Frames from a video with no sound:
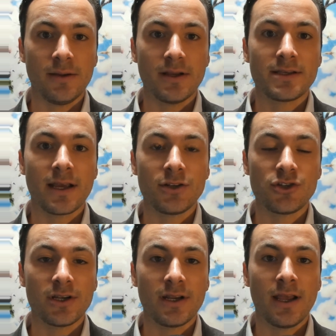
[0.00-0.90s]

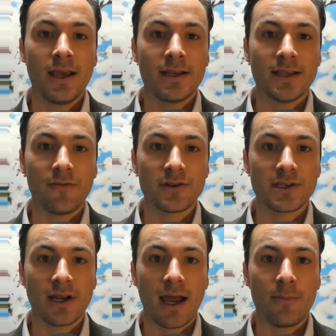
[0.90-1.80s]
Attention Deficit
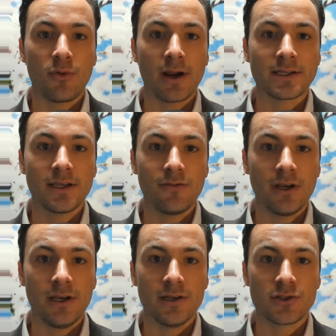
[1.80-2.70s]

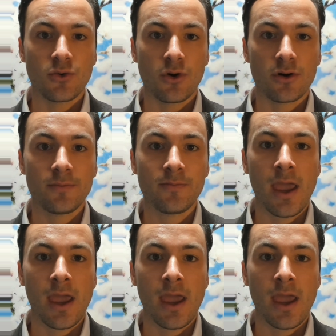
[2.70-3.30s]
Hyperactivity Disorder.